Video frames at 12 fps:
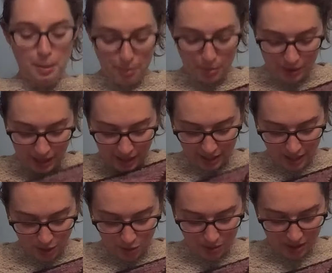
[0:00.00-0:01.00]
plan
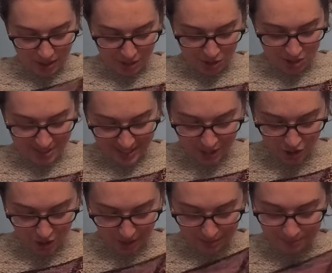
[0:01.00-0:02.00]
out each
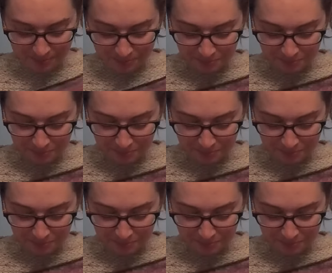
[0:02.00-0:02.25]
section,